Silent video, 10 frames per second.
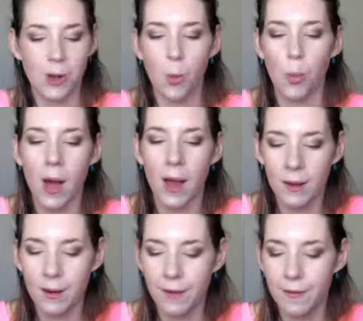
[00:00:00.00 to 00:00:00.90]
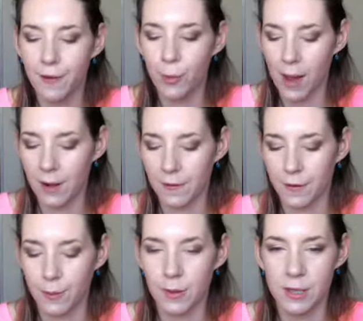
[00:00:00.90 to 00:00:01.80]
wonderful,
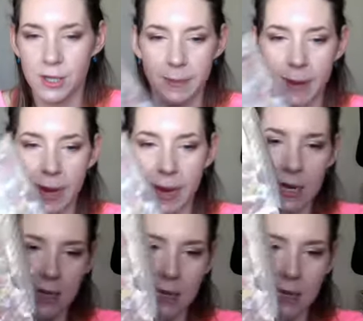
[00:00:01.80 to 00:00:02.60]
wonderful book she made.